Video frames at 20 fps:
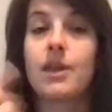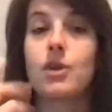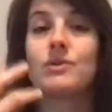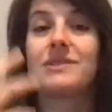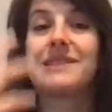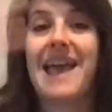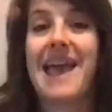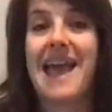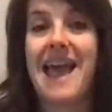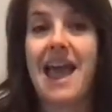
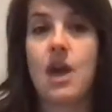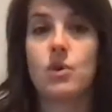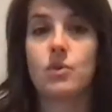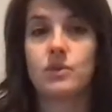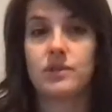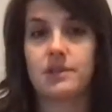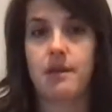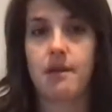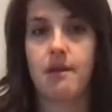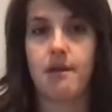We know
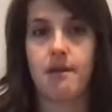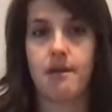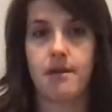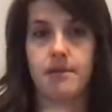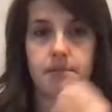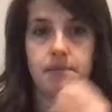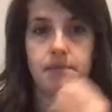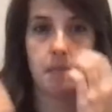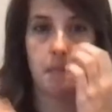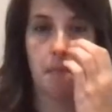we should be able
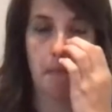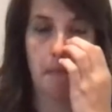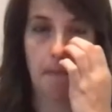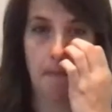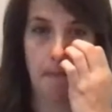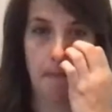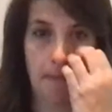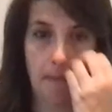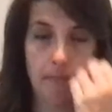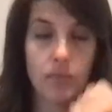to figure
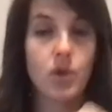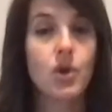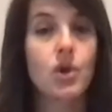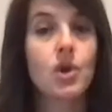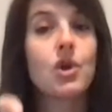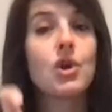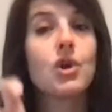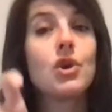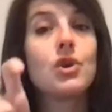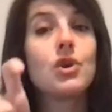out which
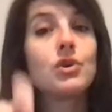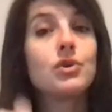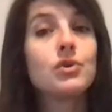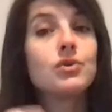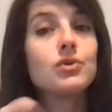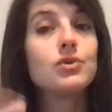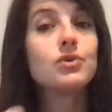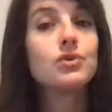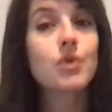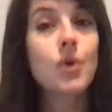angles are the
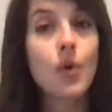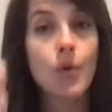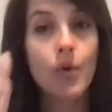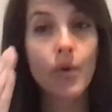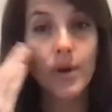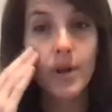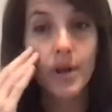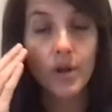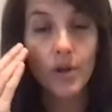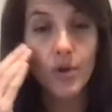same
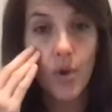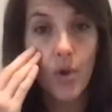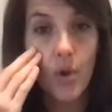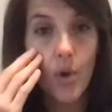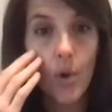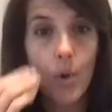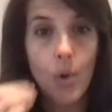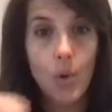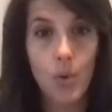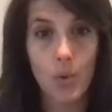and the
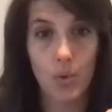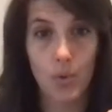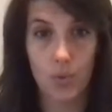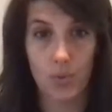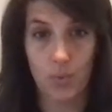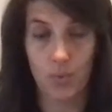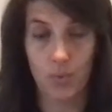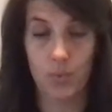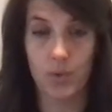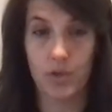measurement of
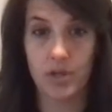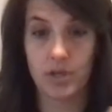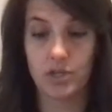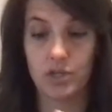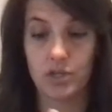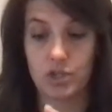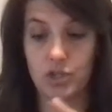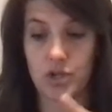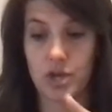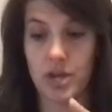them.
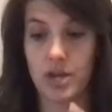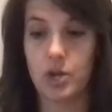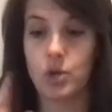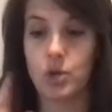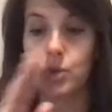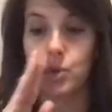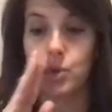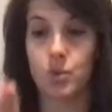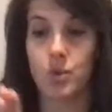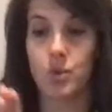So
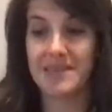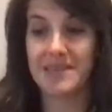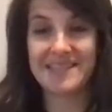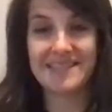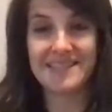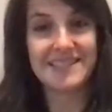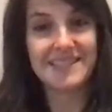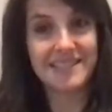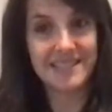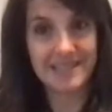here,
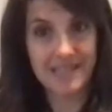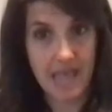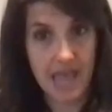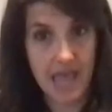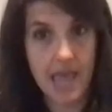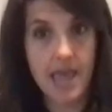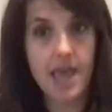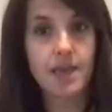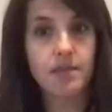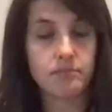
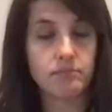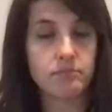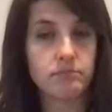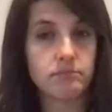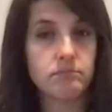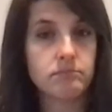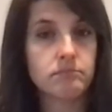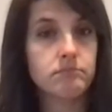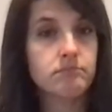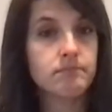
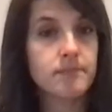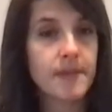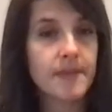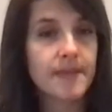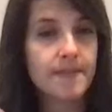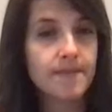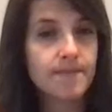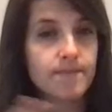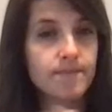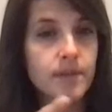
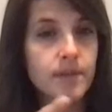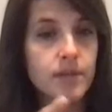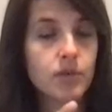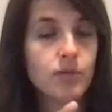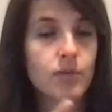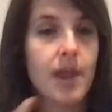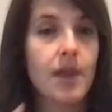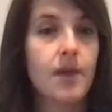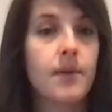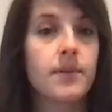angle
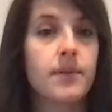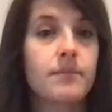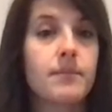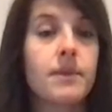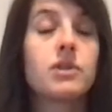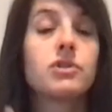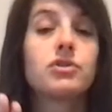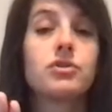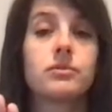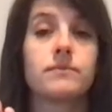
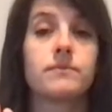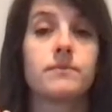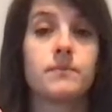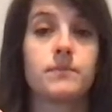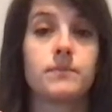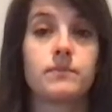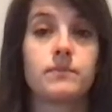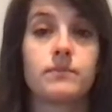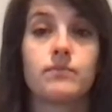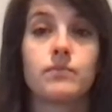
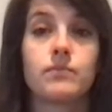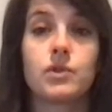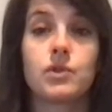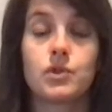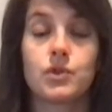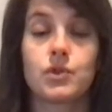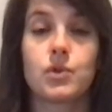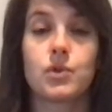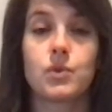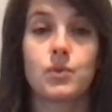
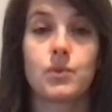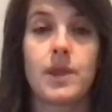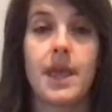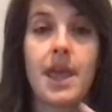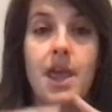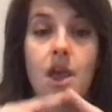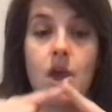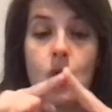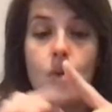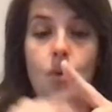
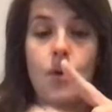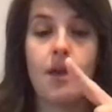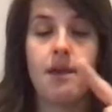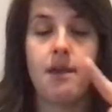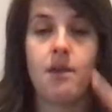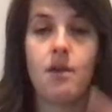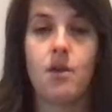AHE,